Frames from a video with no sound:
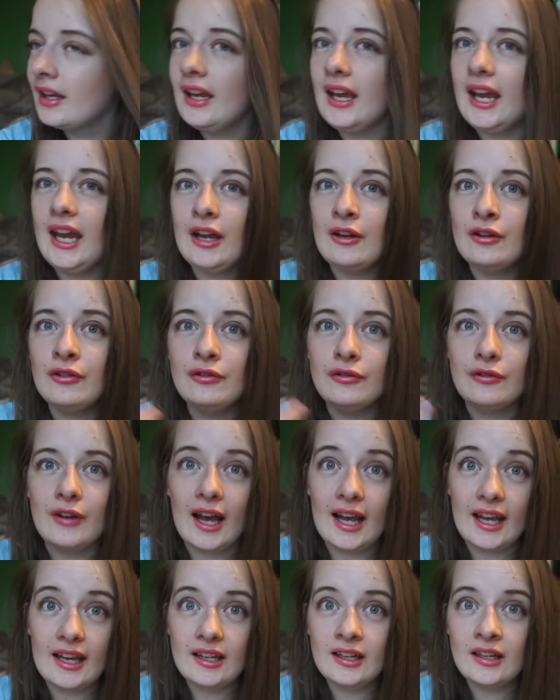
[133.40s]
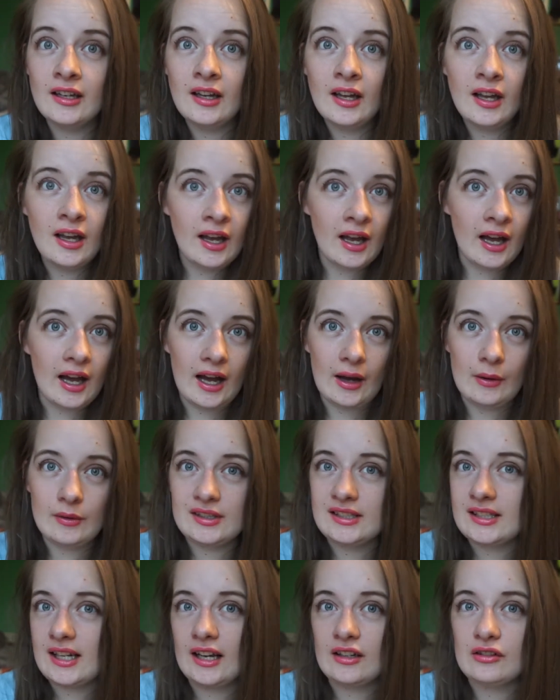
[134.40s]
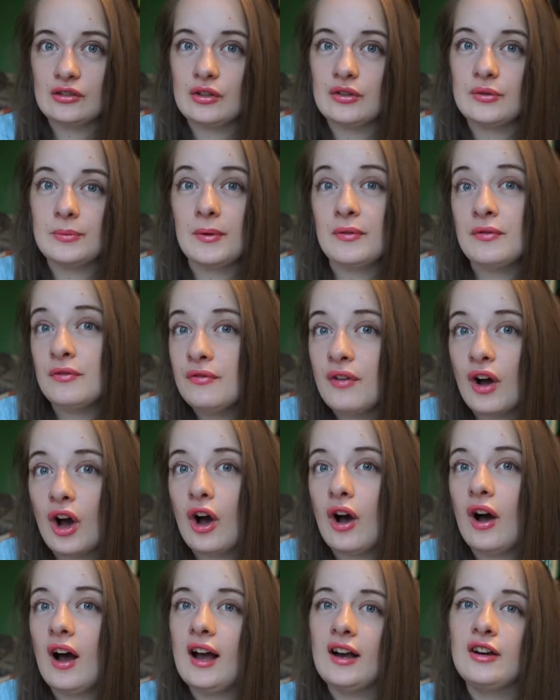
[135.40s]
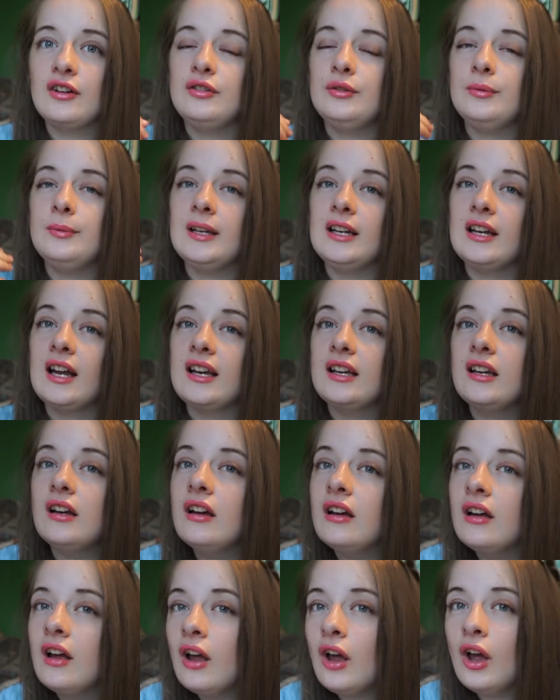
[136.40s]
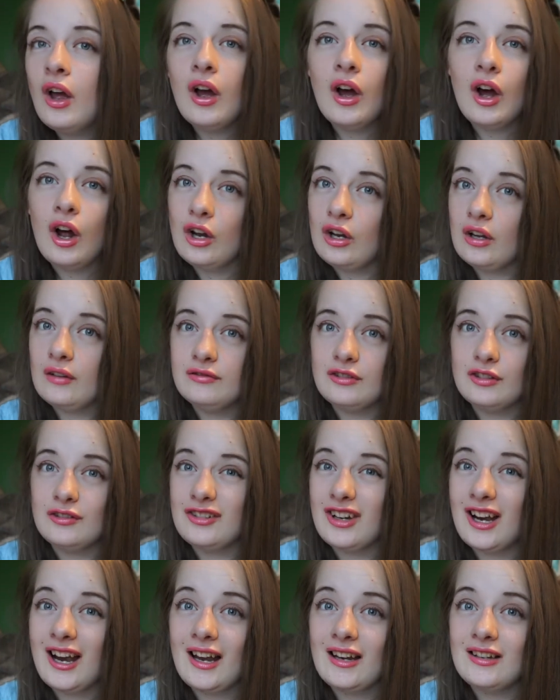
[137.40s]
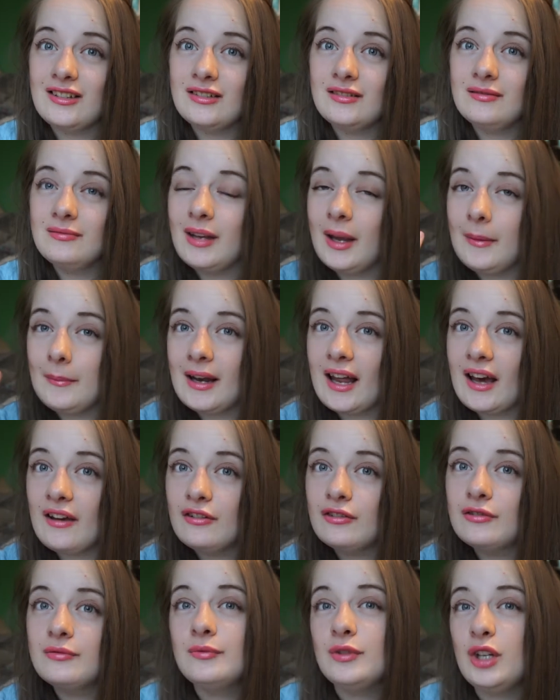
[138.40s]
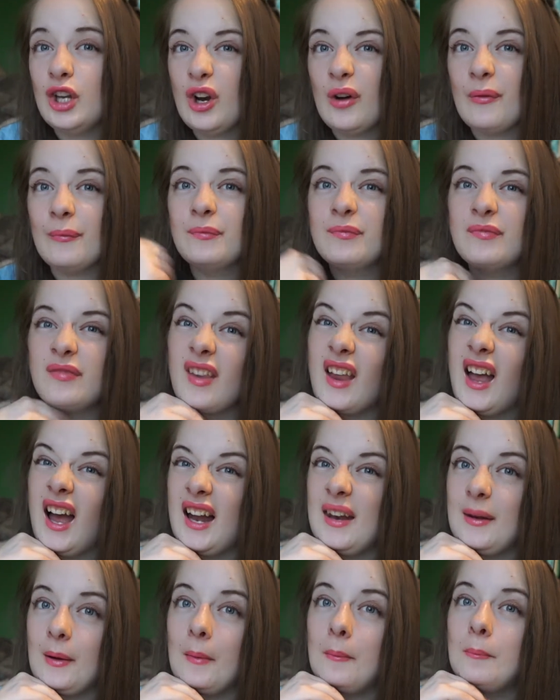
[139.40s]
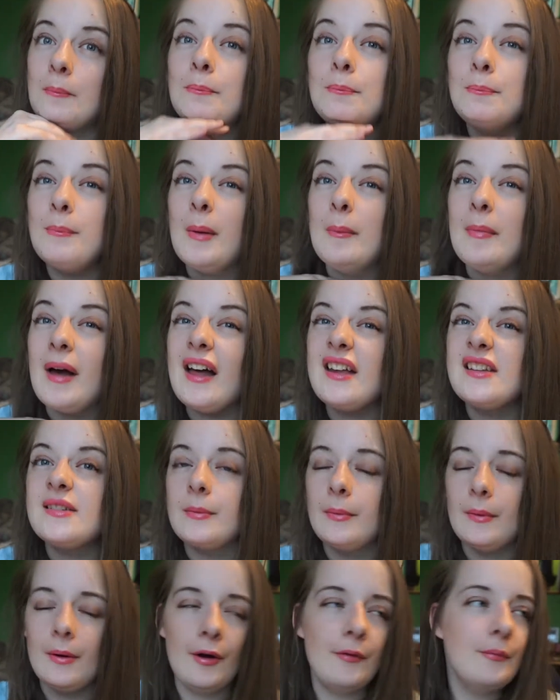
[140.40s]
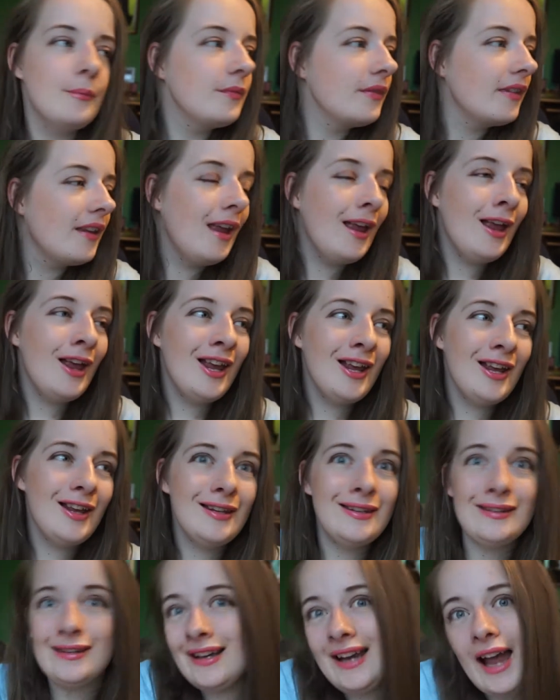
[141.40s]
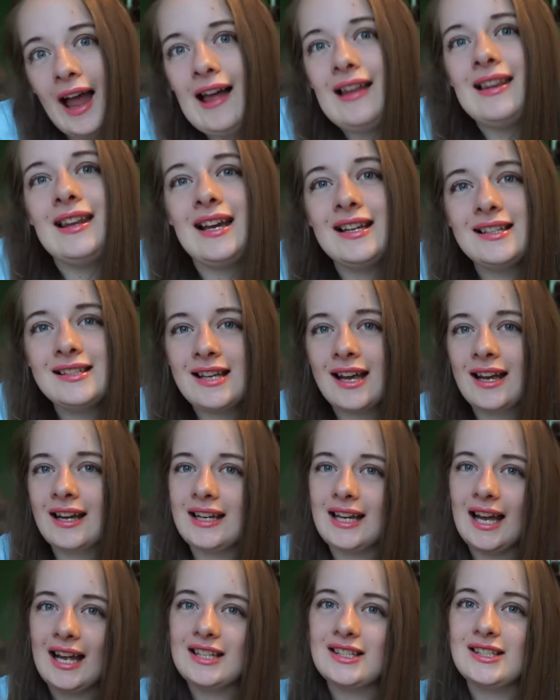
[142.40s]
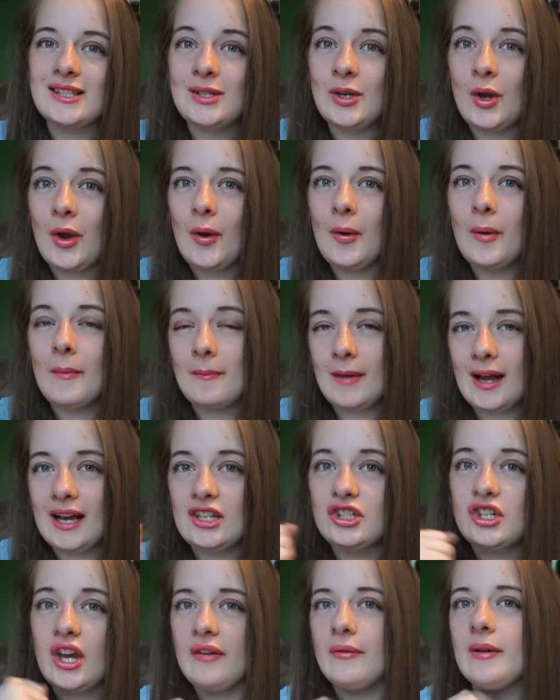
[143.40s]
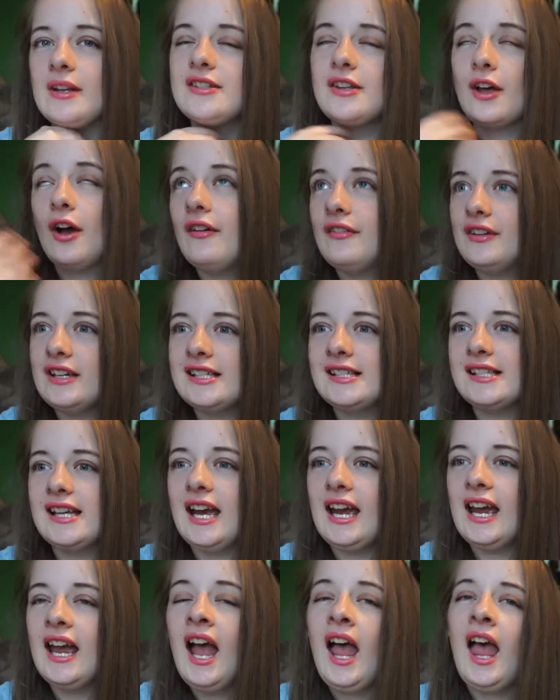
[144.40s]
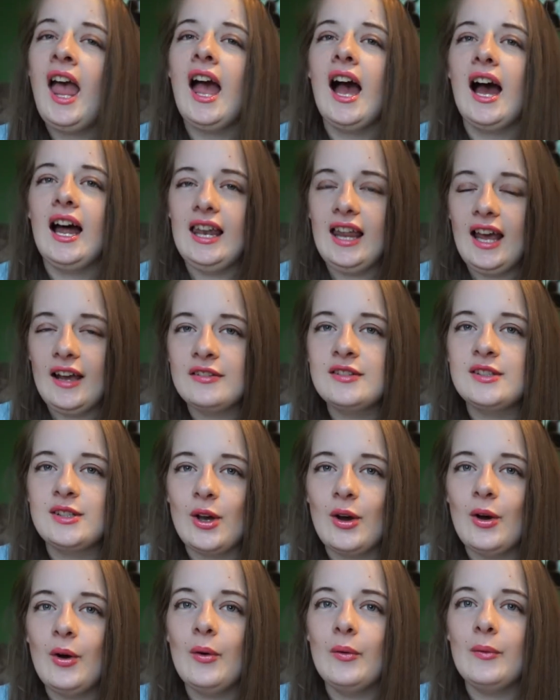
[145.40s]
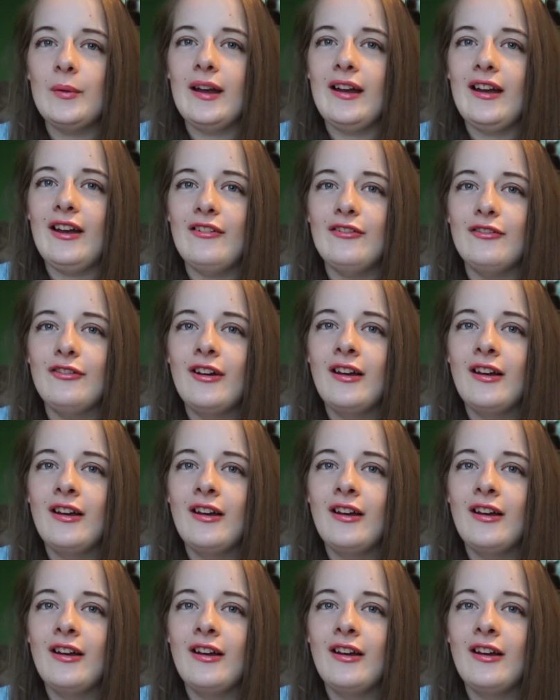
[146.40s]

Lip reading: if like I was diagnosed before, I could have been like a lot further ahead in my life. You know, had a bit better support. So yeah, let's turn again to my achievements. So obviously I left school with